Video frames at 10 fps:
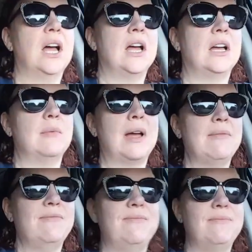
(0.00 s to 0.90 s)
Um,
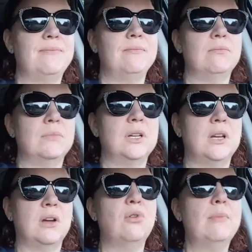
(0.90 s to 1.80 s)

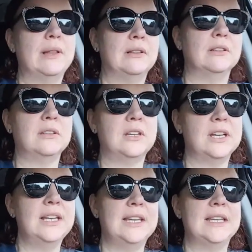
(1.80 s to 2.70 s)
I'm, oh my
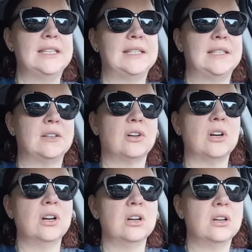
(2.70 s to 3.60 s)
goodness,
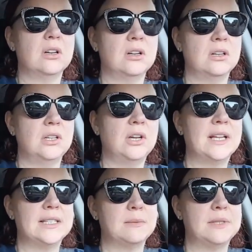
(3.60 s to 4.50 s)
sir.
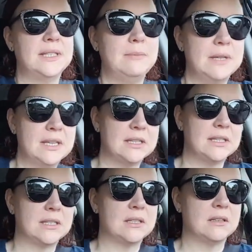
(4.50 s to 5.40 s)
Got some cements.